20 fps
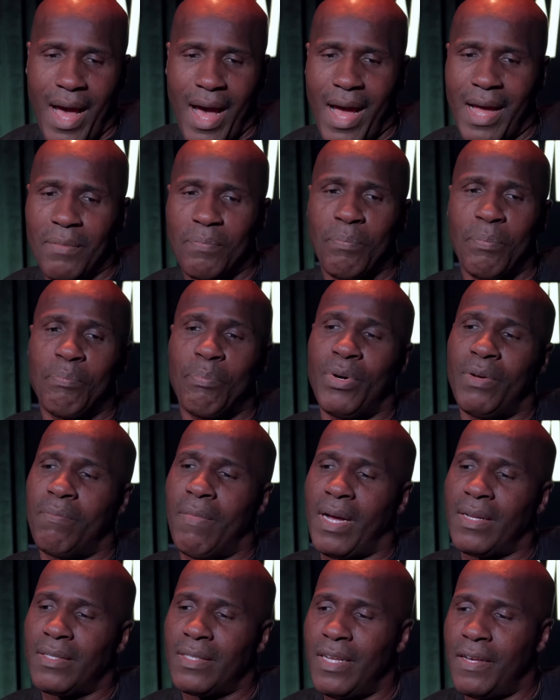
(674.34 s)
I put
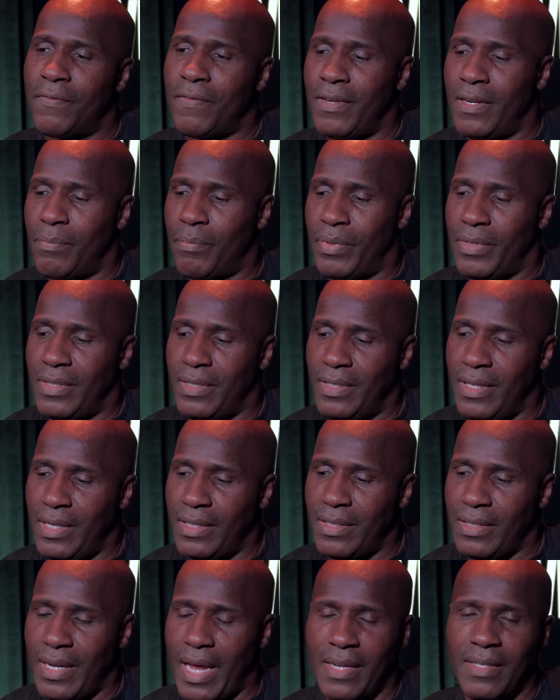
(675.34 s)
myself in a
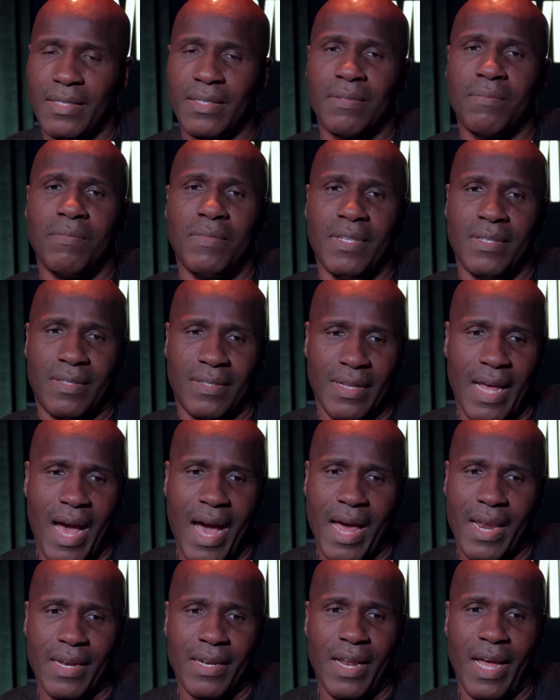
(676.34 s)
position. I just
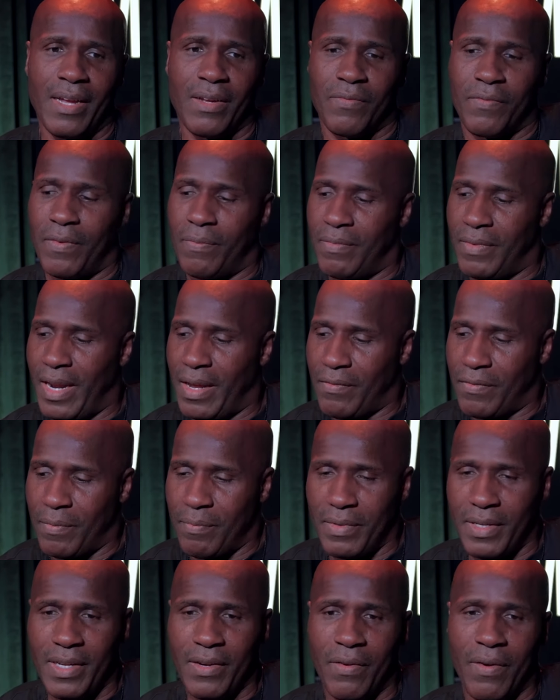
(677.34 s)
decided, like, from
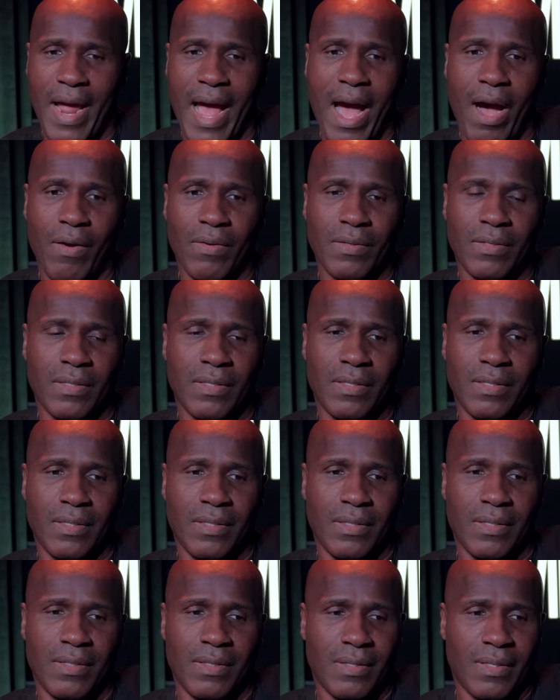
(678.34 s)
from here out,
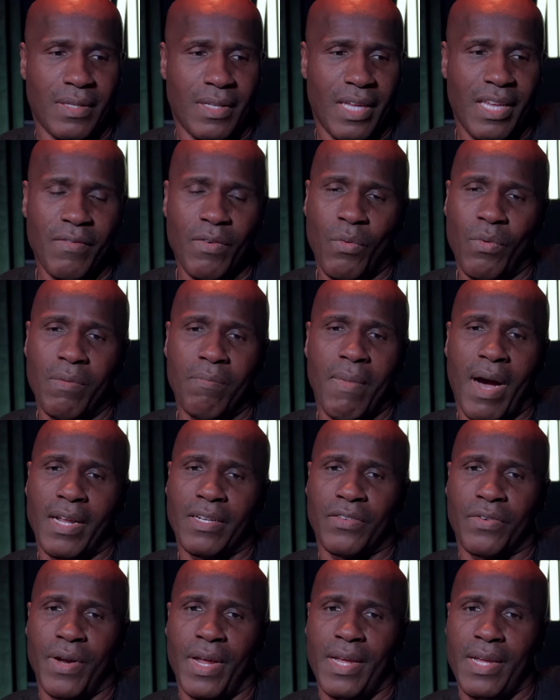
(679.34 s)
even with my
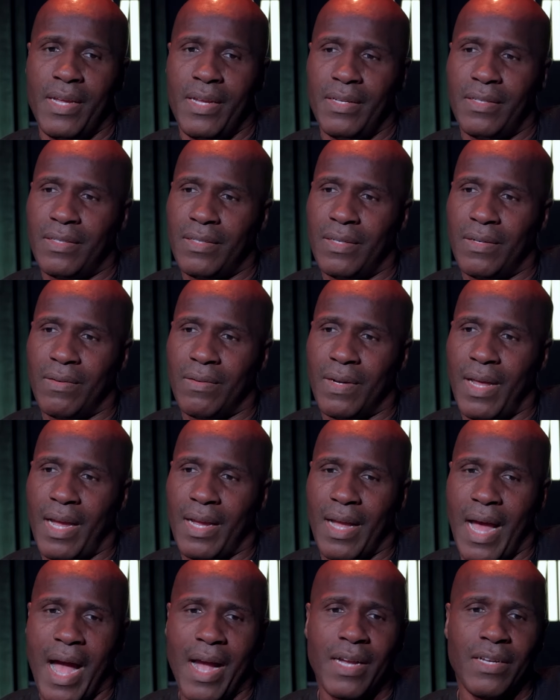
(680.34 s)
trades, you know,
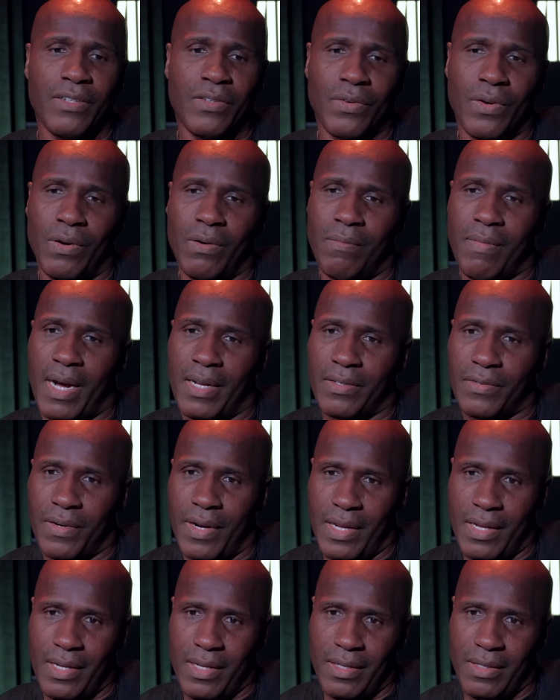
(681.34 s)
like I control my
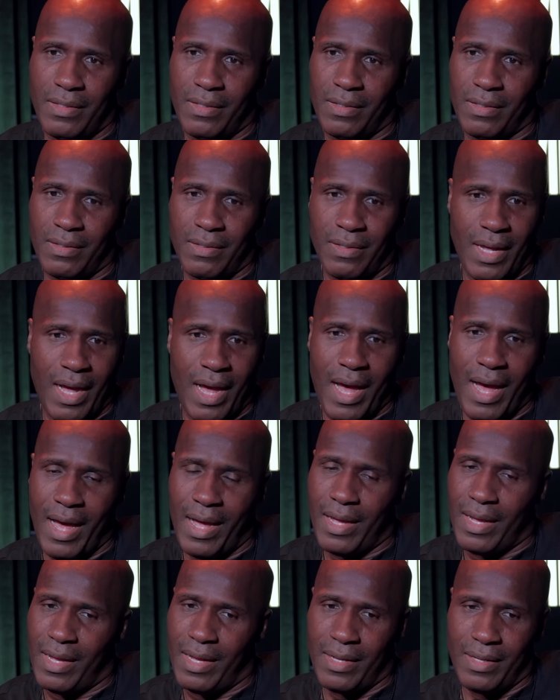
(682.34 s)
trades.
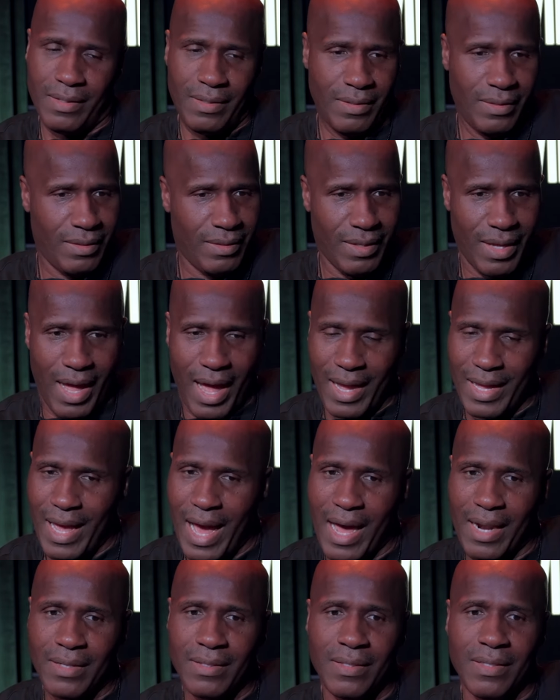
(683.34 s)
I I
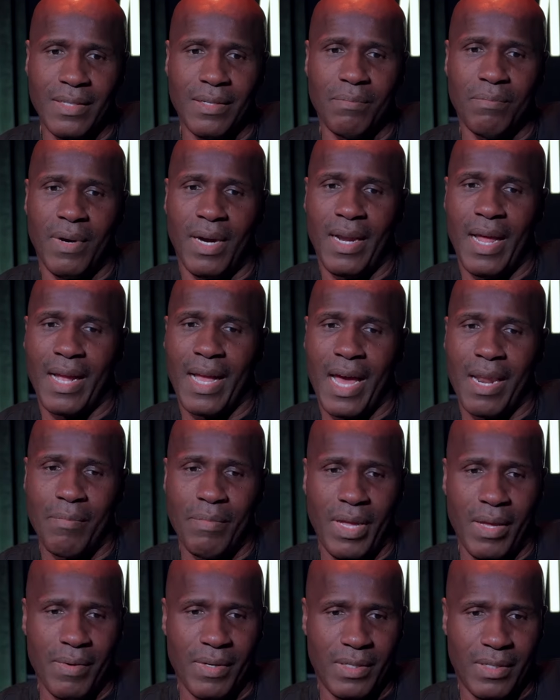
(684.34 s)
gotta see the money. I gotta
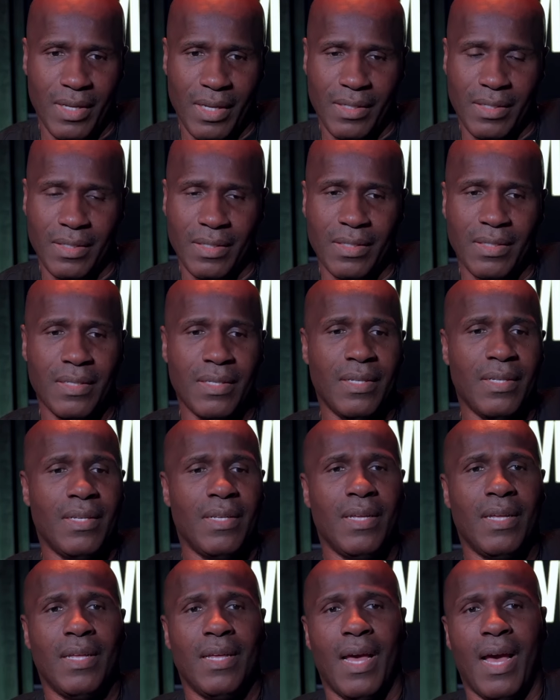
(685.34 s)
be able to touch it,
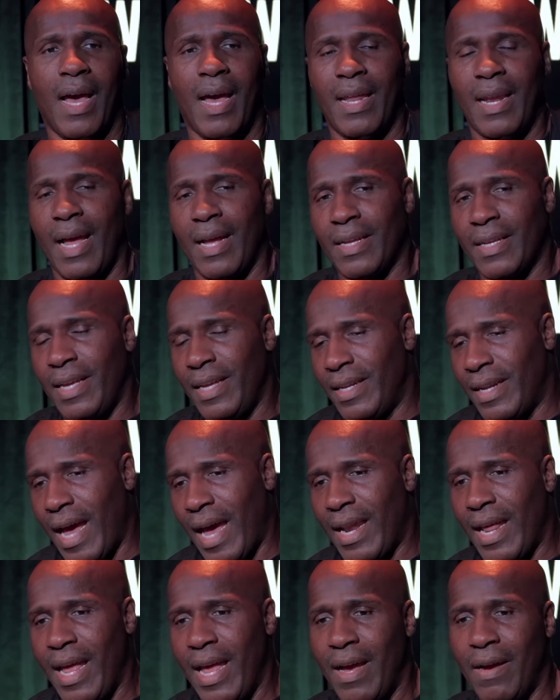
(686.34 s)
and I
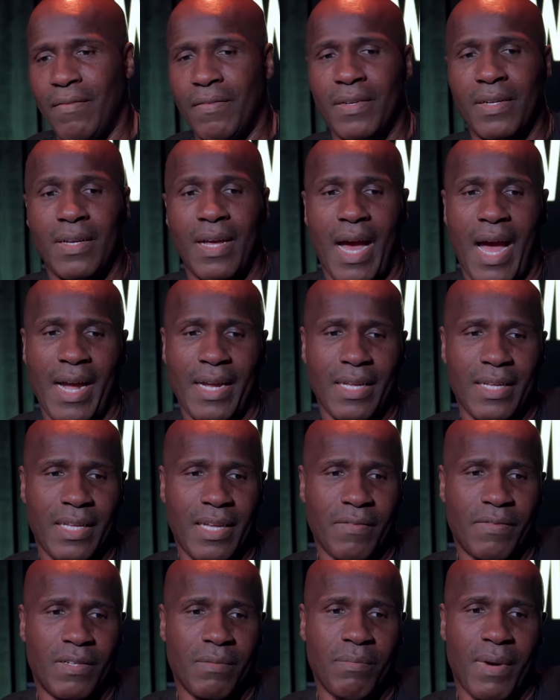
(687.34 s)
cannot have. I can
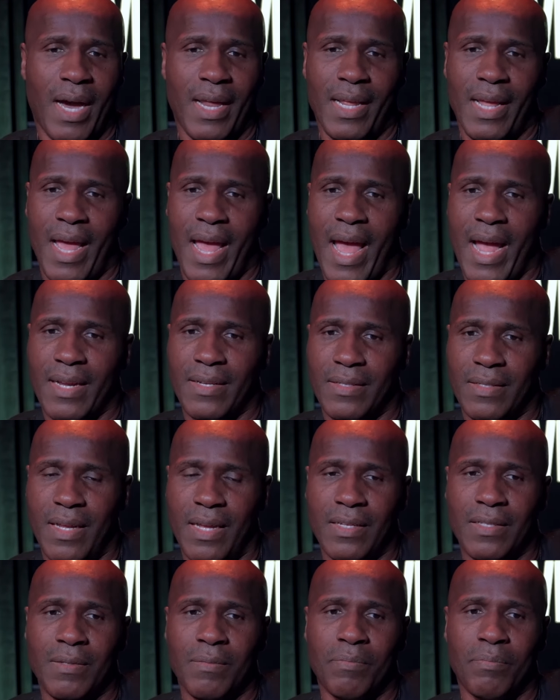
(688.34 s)
give somebody
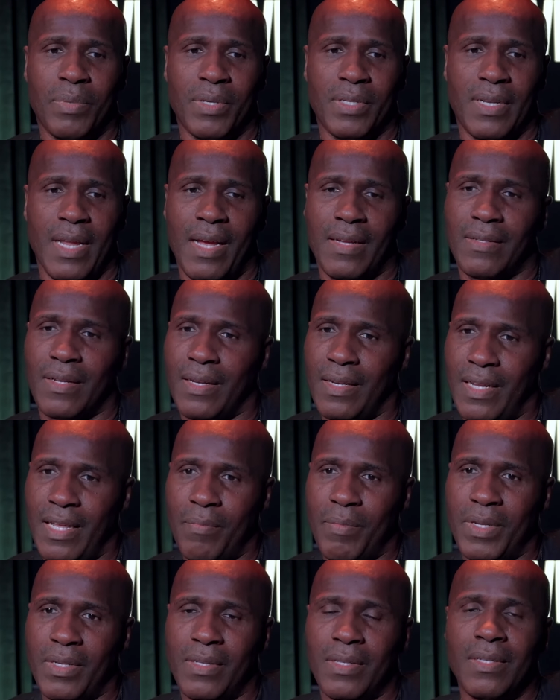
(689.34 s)
access, but there's a
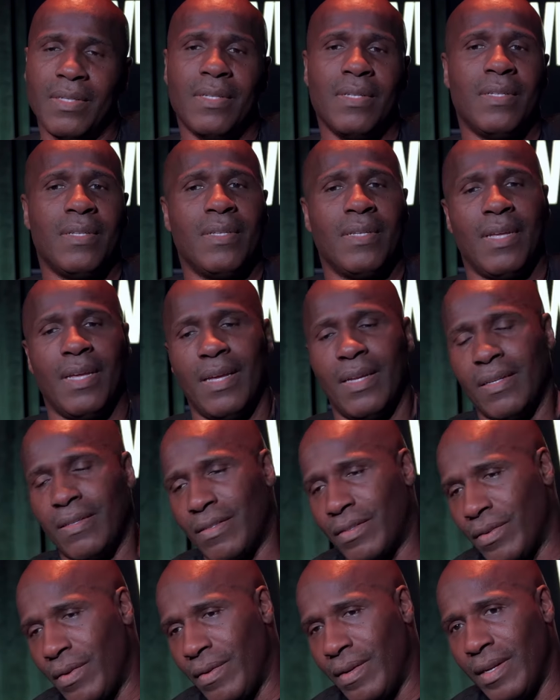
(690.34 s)
limit. At a
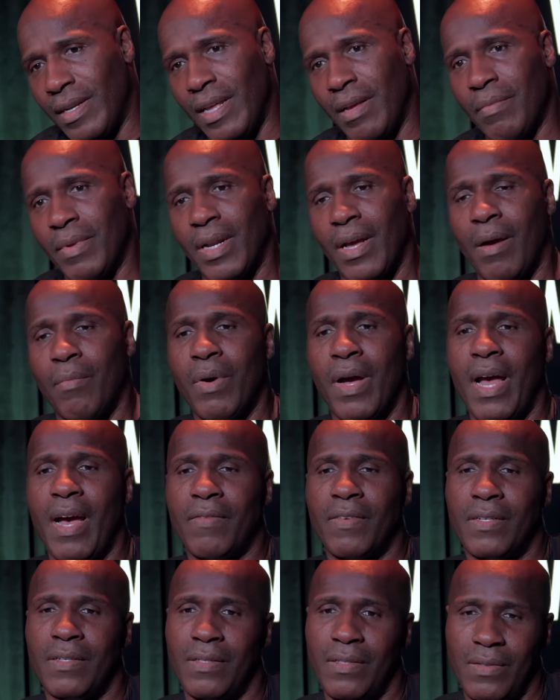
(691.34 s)
certain limit, I'm gonna
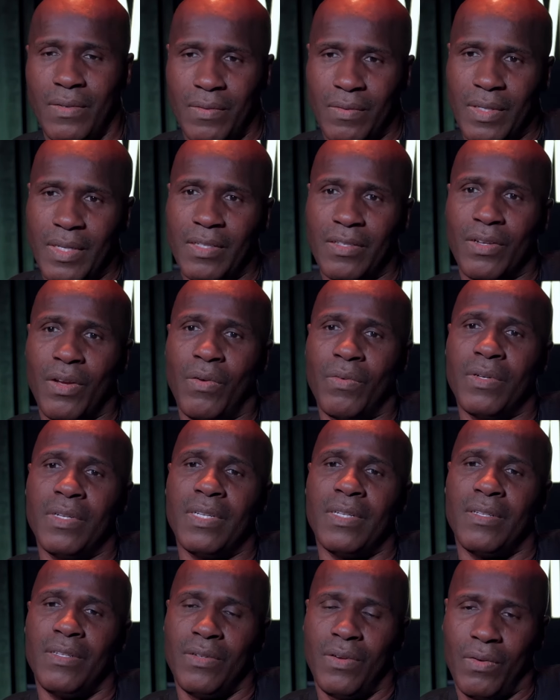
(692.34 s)
have to. You know, it's gonna
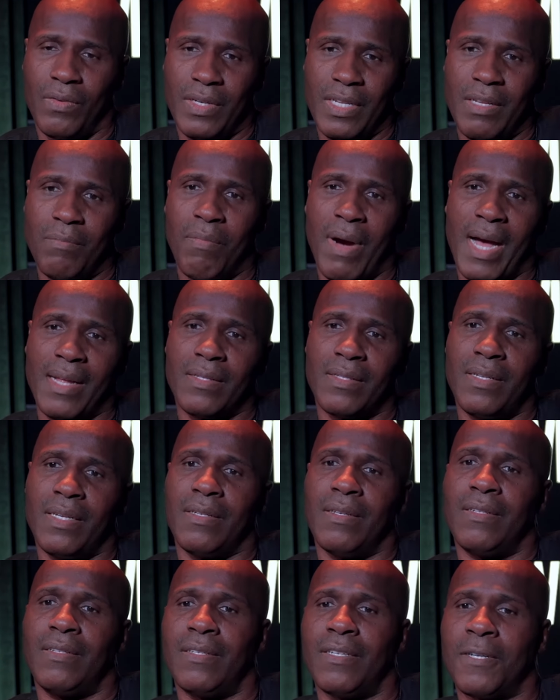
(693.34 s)
you're gonna need my
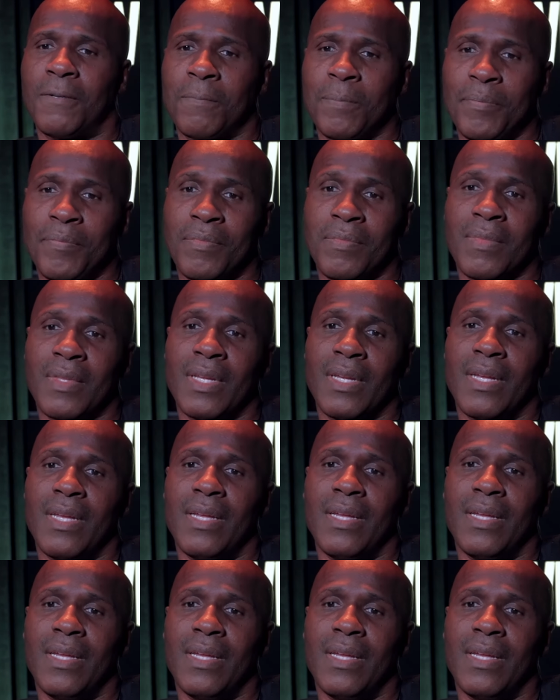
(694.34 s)
signature. I'm gonna spend